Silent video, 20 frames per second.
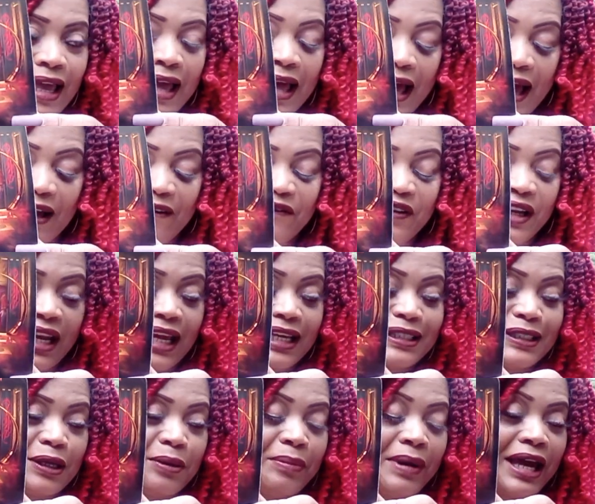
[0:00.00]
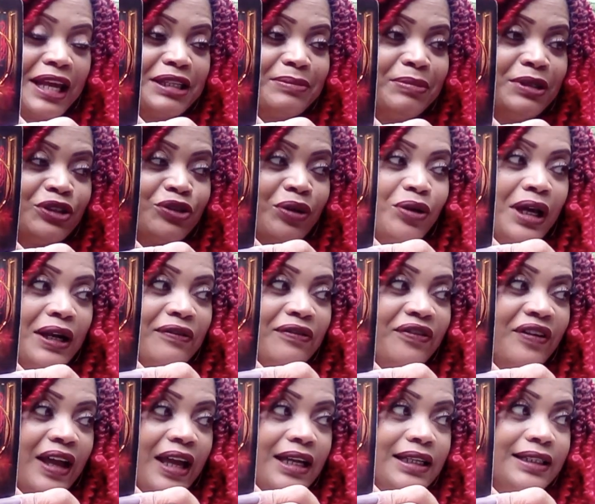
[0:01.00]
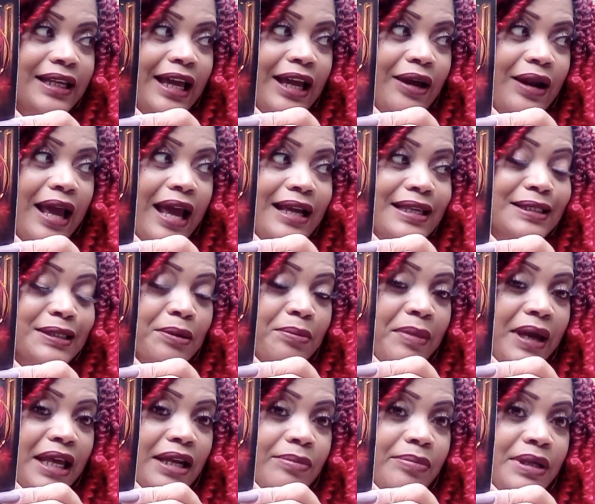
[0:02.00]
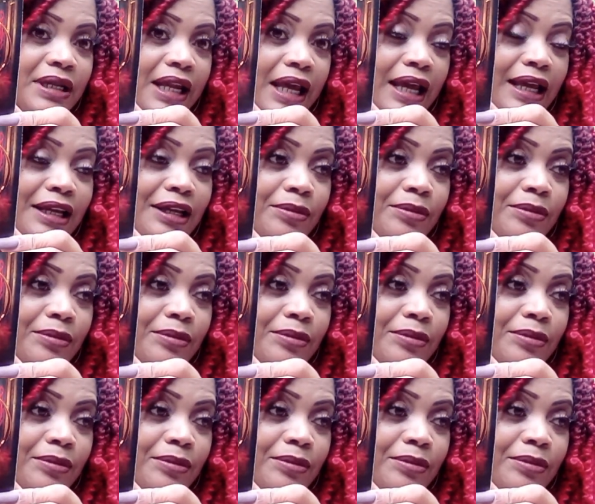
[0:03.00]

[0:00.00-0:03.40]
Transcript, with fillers: I feel like somebody's been trying to find out how somebody been out here